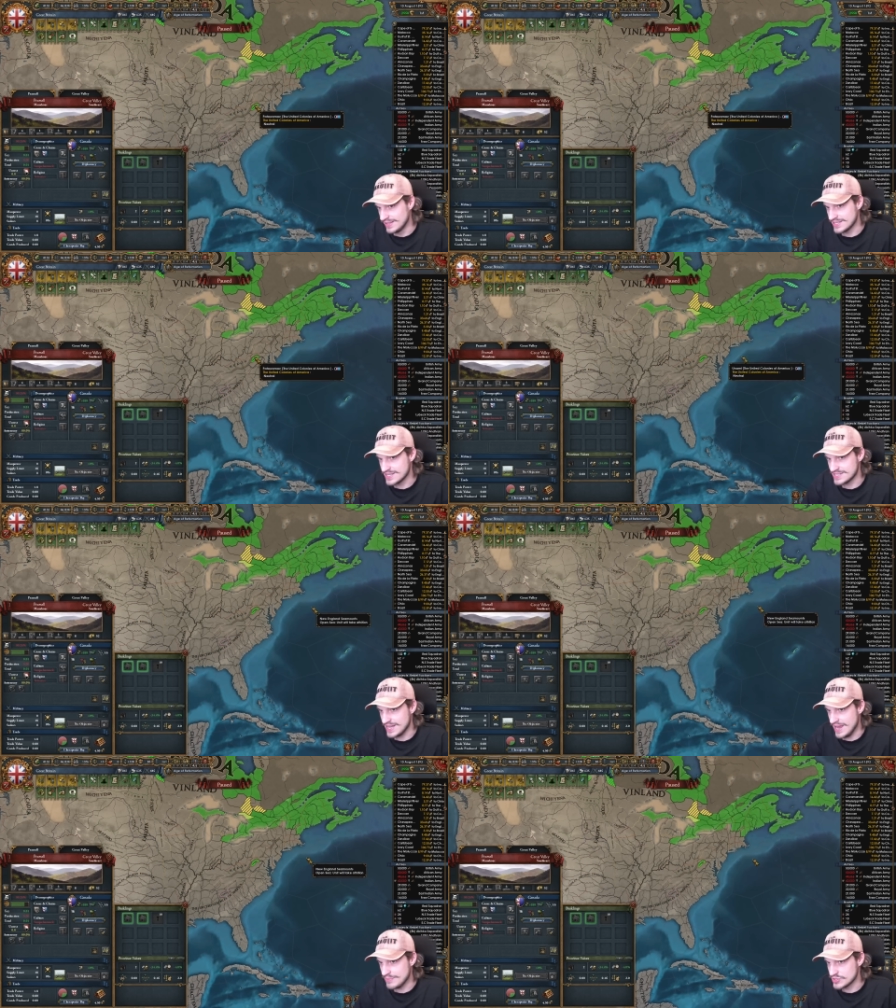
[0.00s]
This is
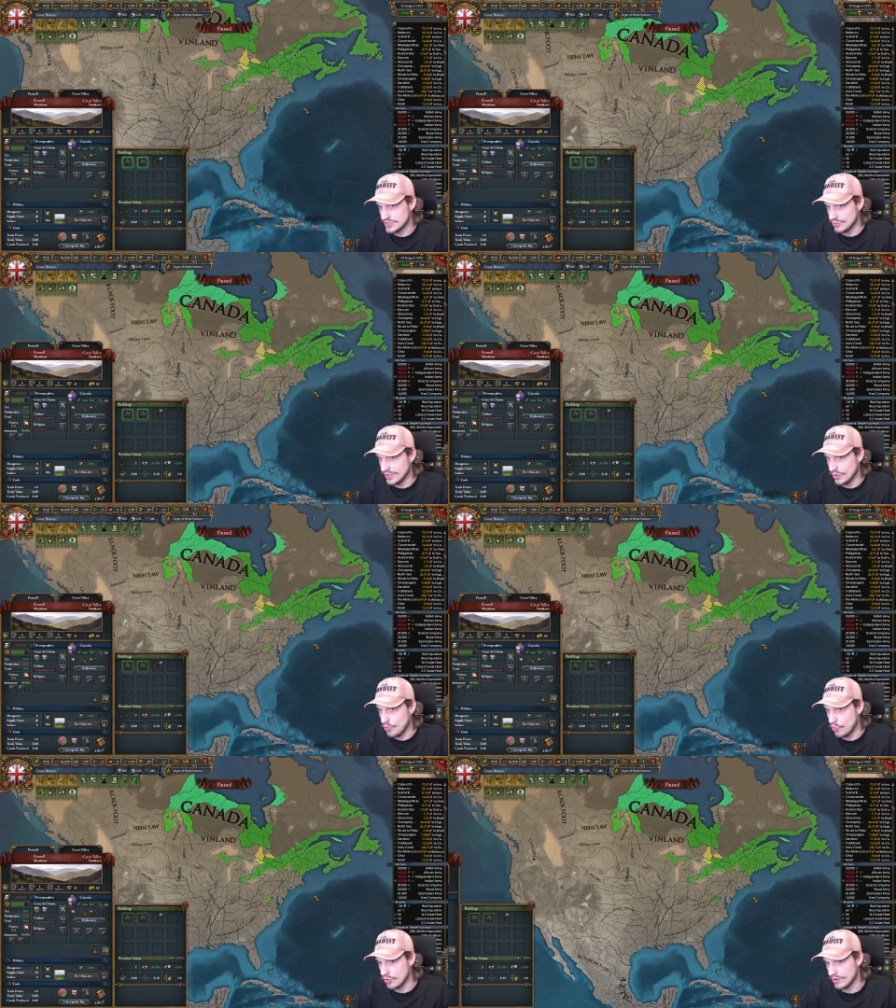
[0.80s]
absolutely
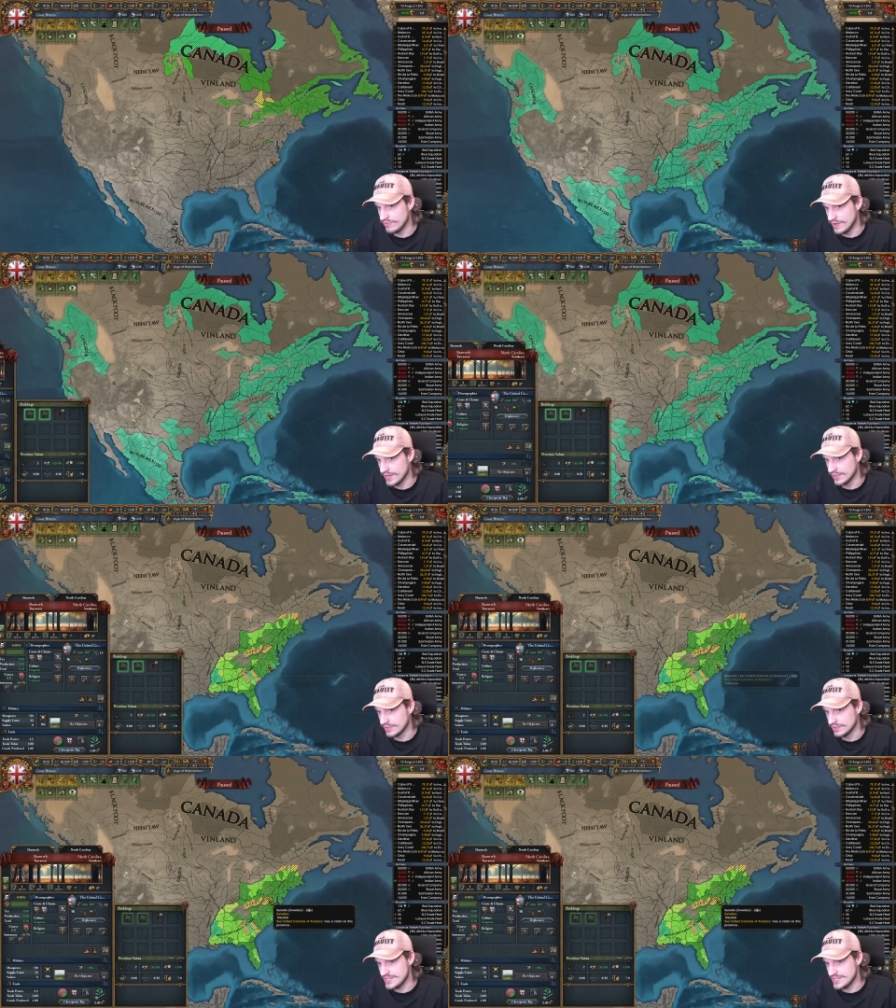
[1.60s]
horrifying.